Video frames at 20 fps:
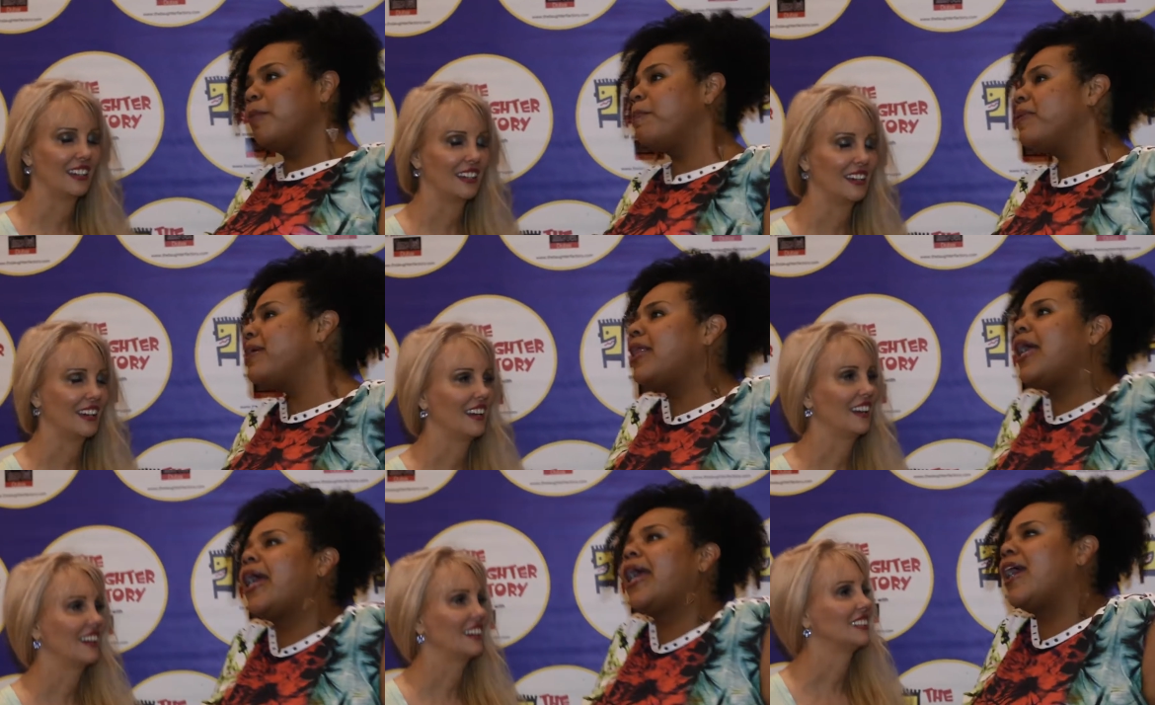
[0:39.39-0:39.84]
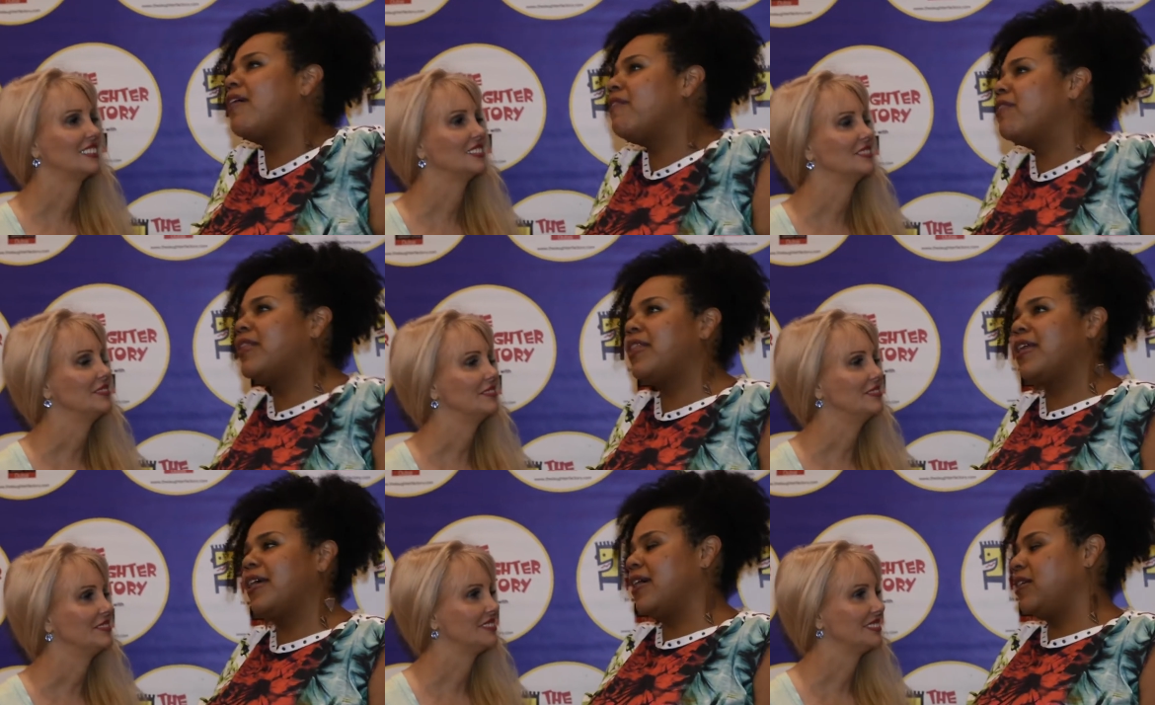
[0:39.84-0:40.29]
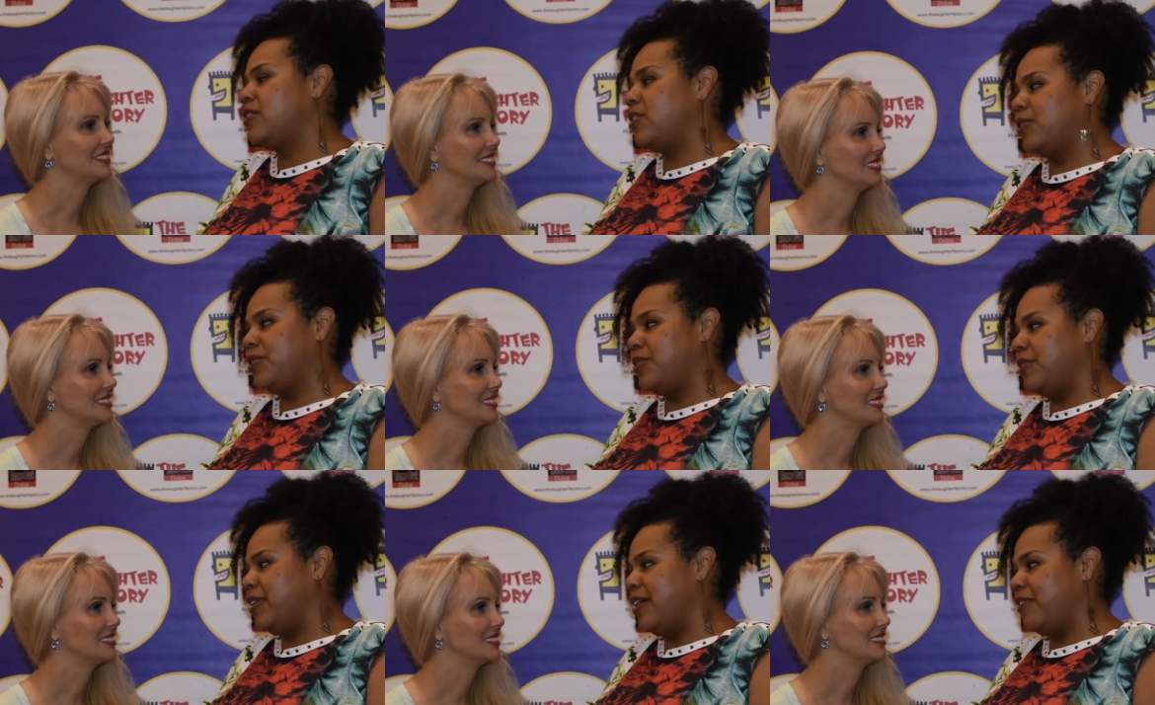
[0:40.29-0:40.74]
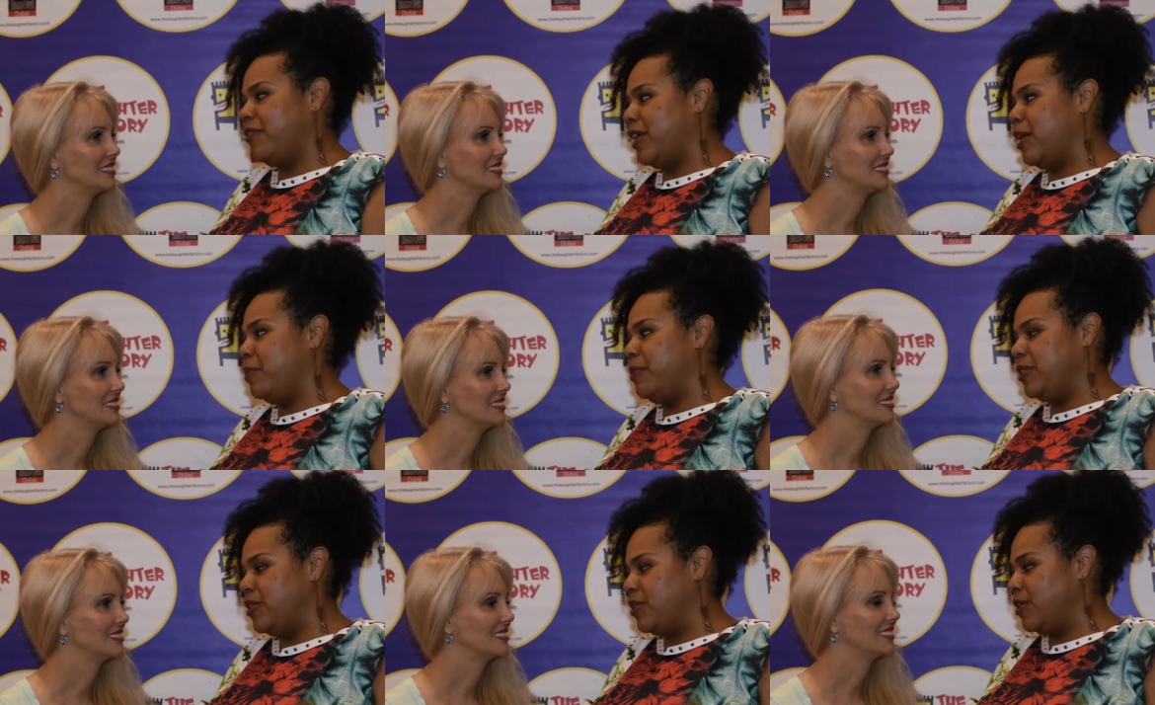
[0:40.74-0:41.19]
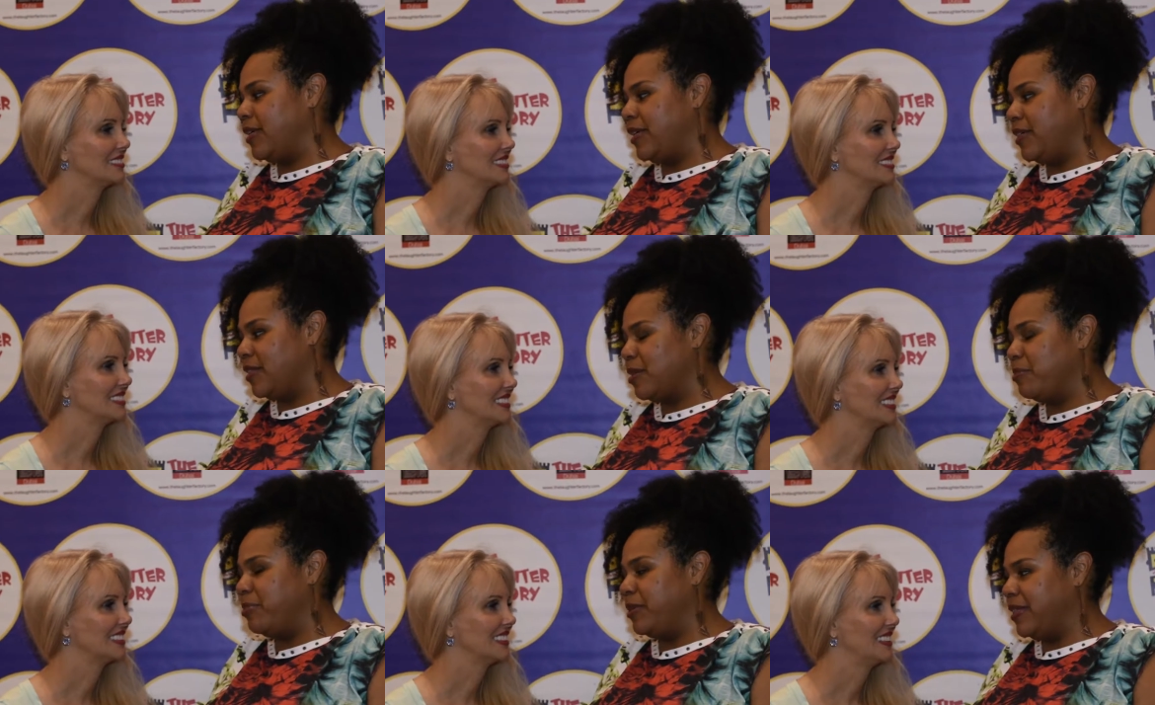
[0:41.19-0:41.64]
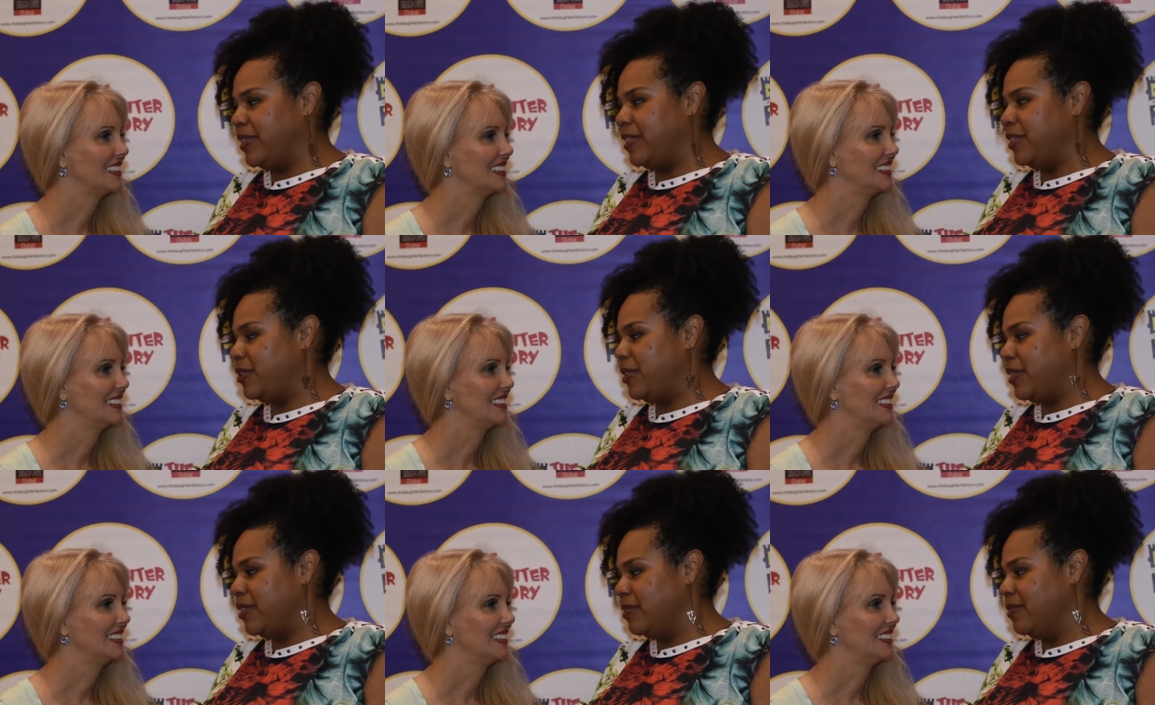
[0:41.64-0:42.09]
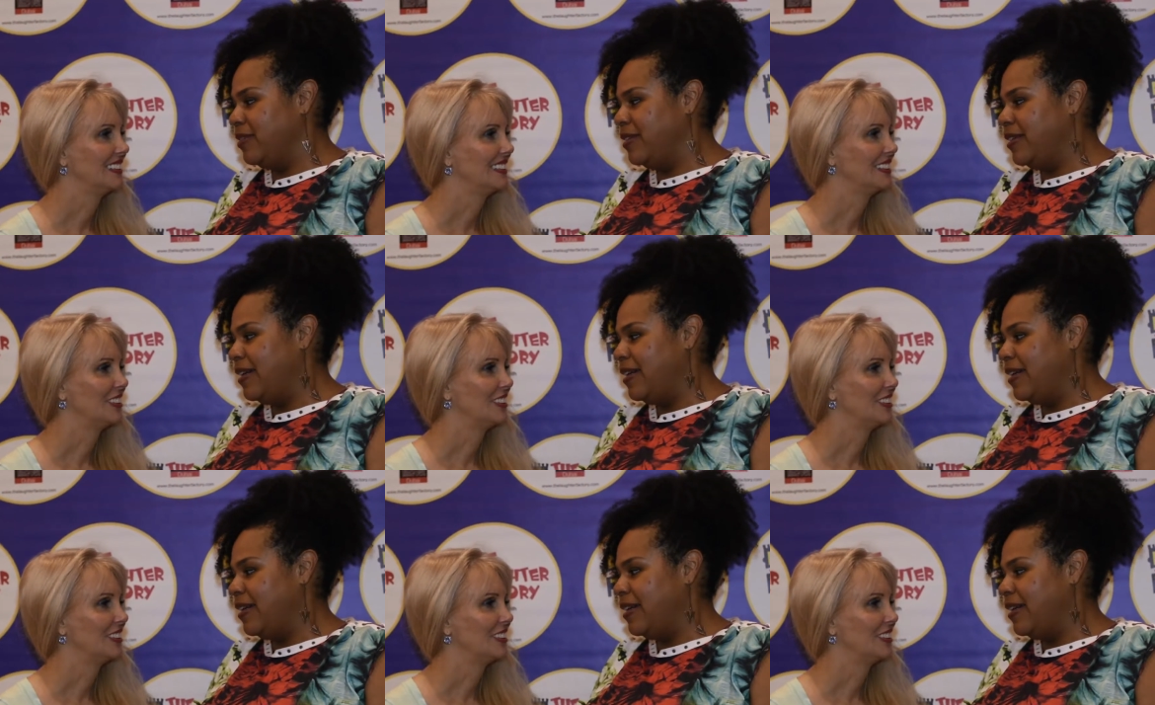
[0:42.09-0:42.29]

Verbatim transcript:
Speaker 1: But, like, everything I told you in that fireman story is completely true.